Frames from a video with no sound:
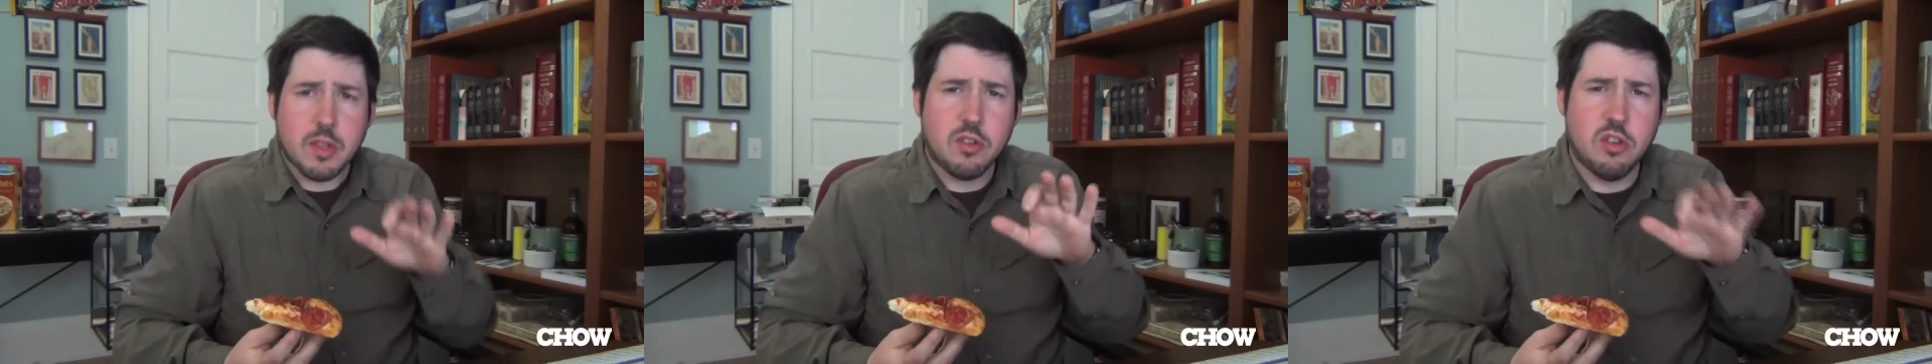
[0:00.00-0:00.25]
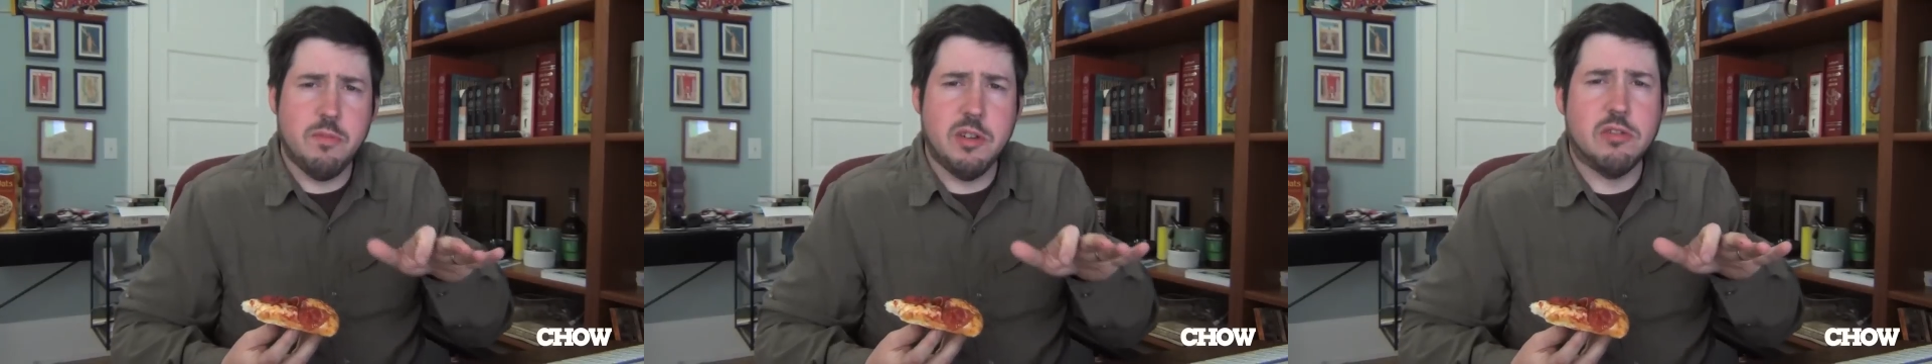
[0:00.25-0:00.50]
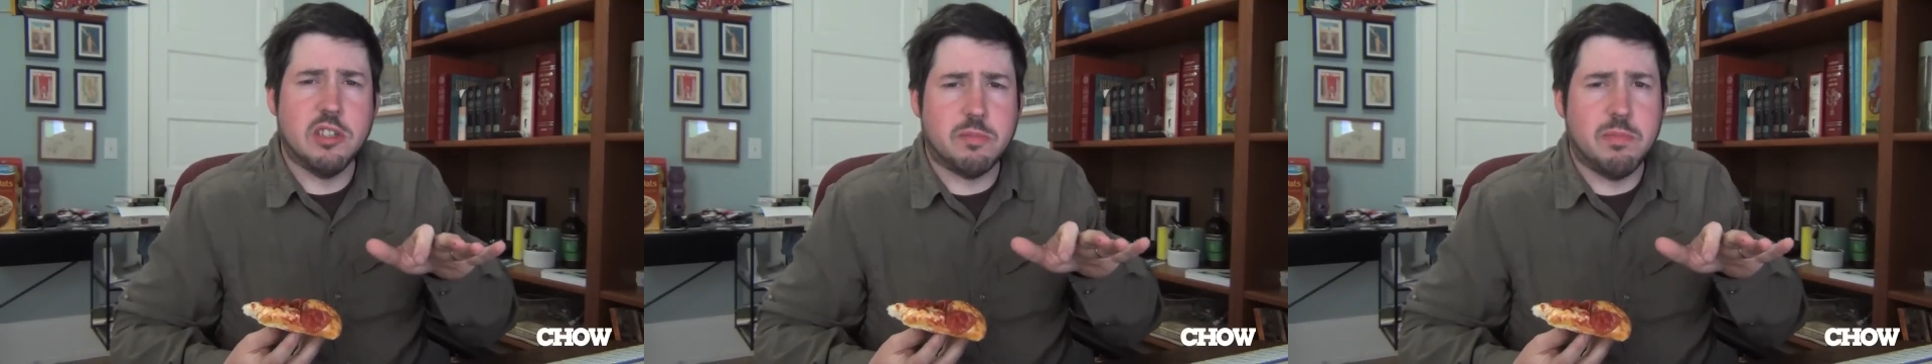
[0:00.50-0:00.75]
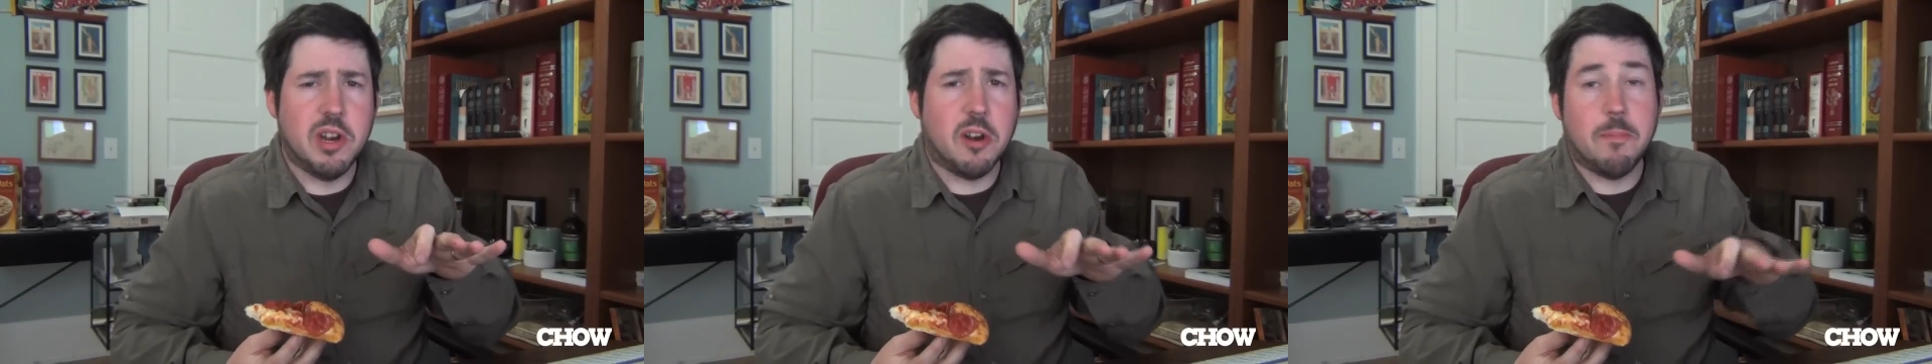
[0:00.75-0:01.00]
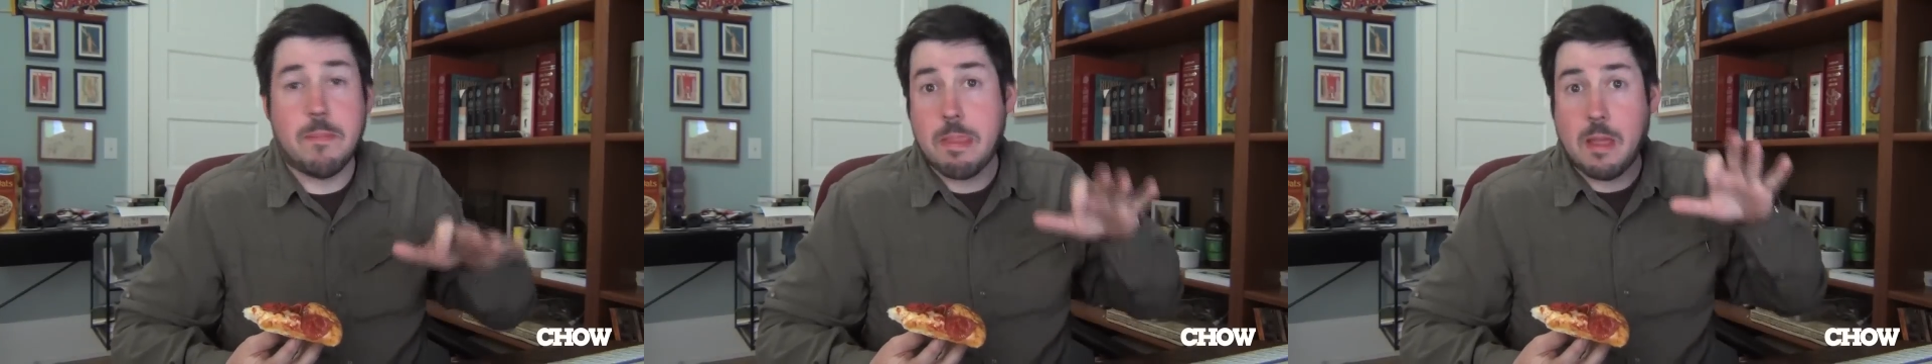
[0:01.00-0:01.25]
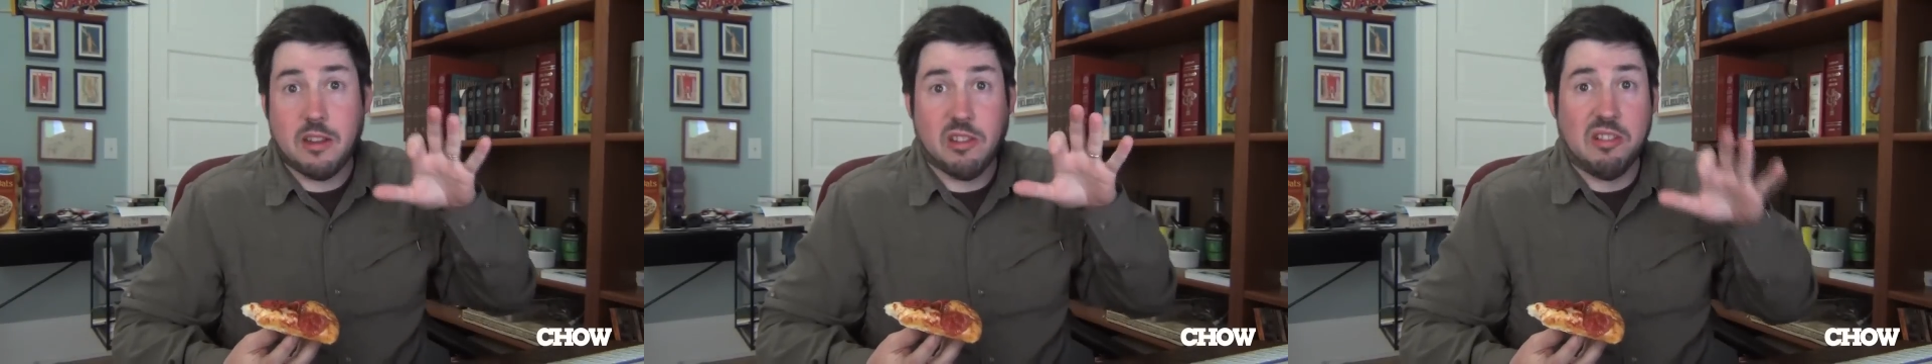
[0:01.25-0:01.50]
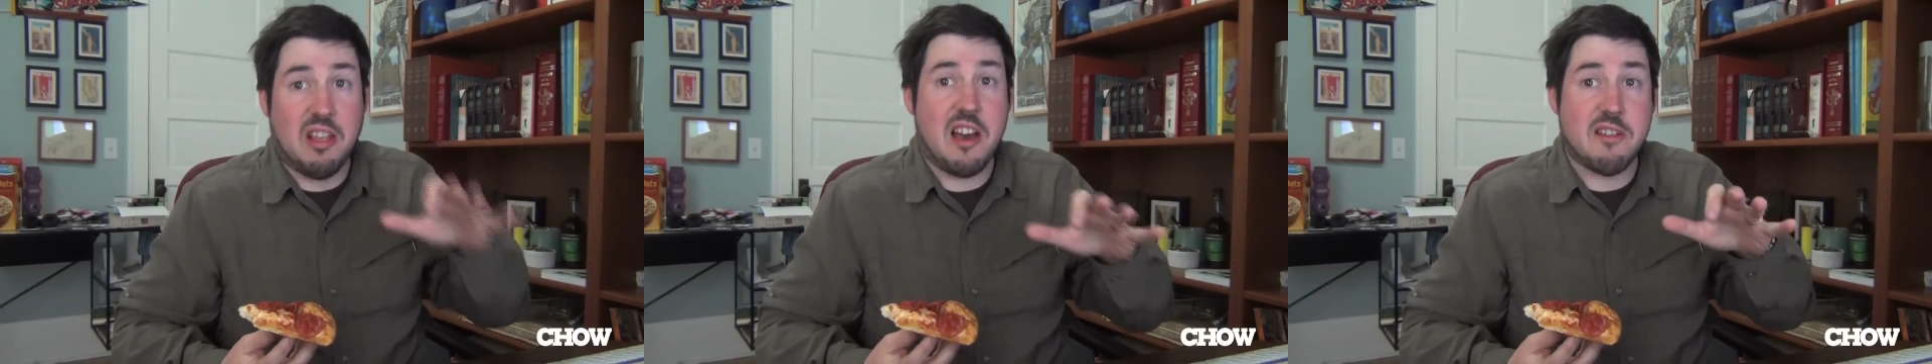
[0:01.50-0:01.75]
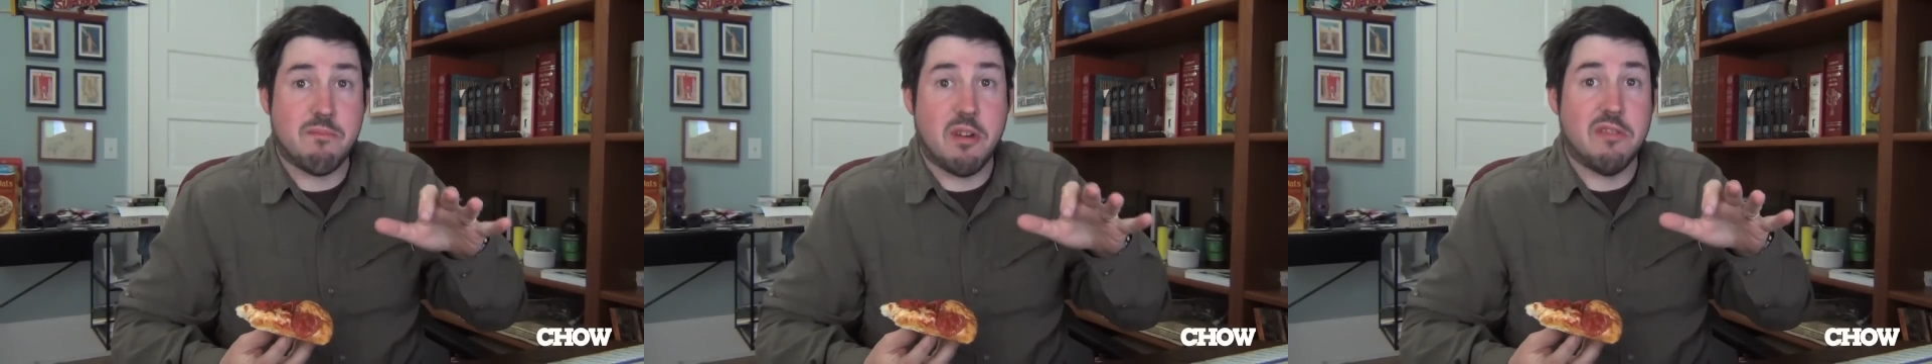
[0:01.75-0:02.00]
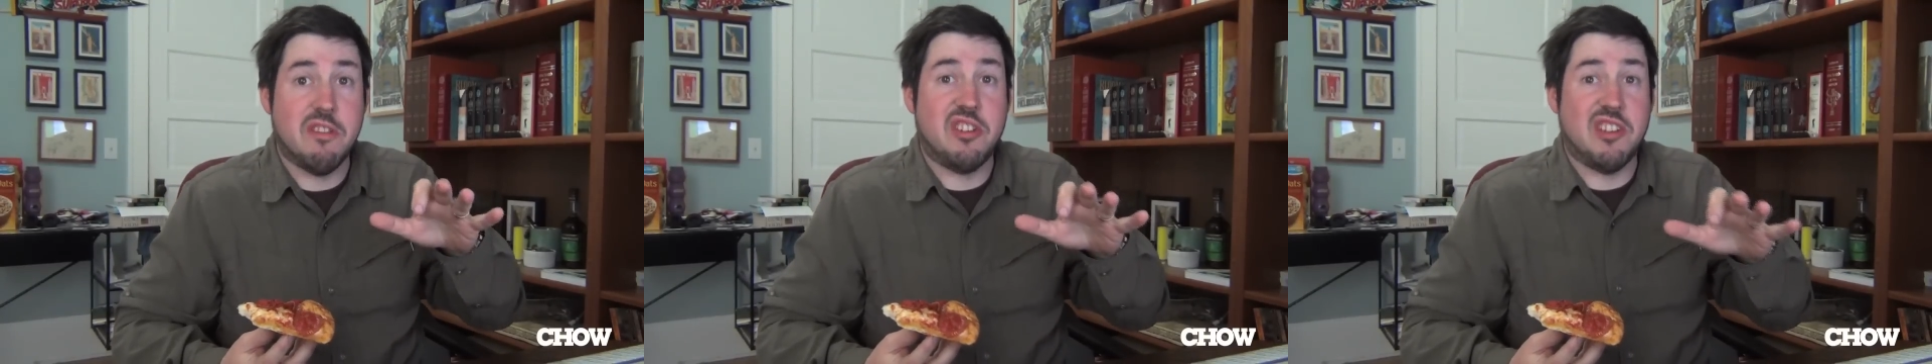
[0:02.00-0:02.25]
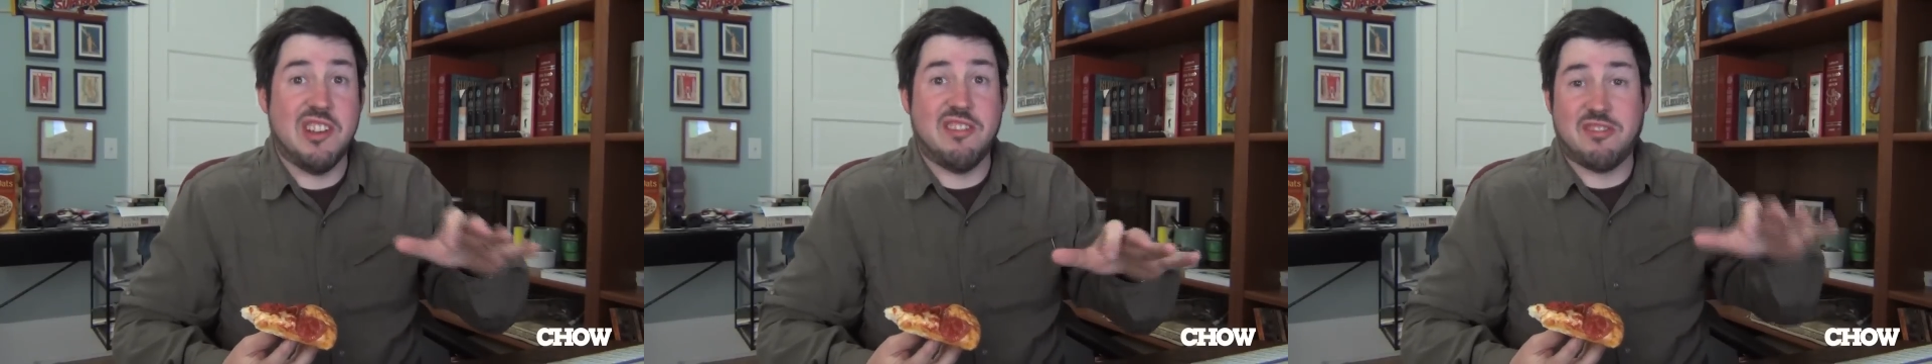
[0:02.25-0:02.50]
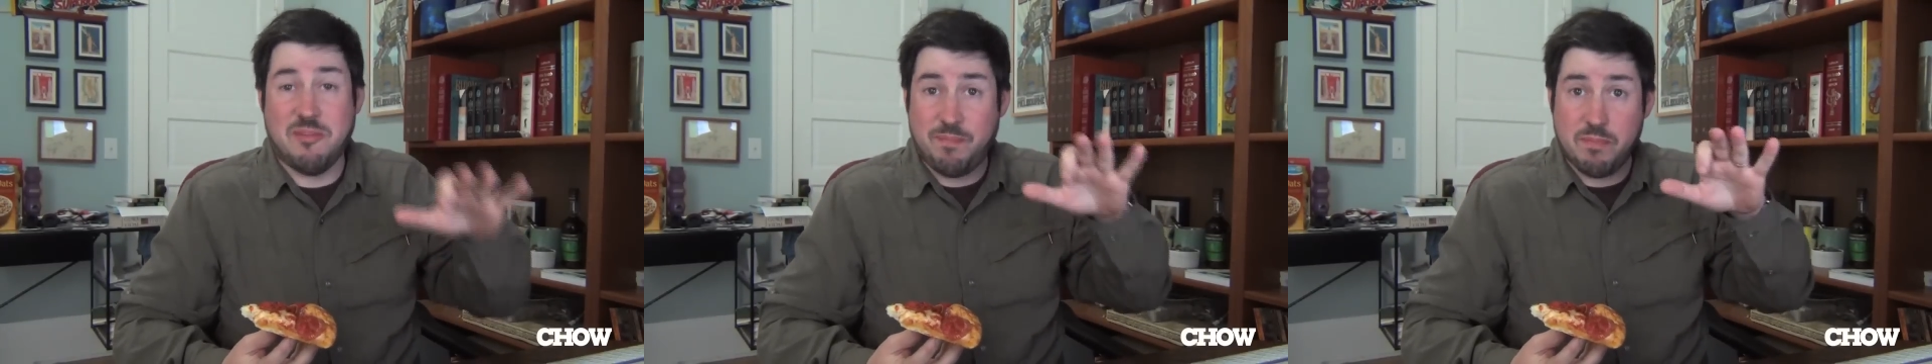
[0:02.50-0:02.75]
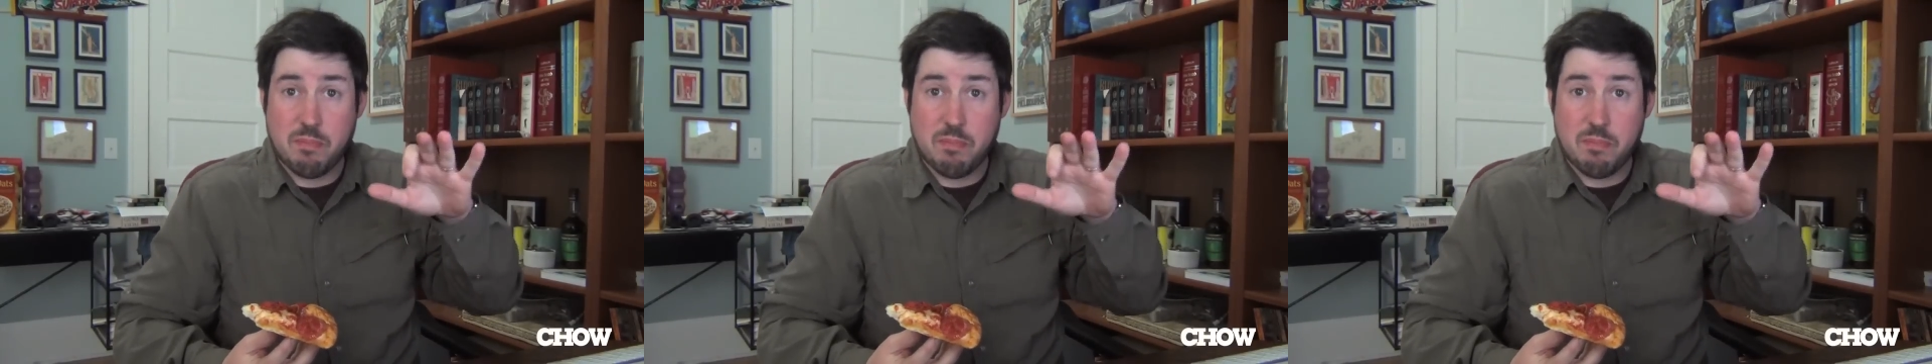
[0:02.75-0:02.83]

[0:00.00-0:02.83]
Could be crispier. A lot of buttery taste.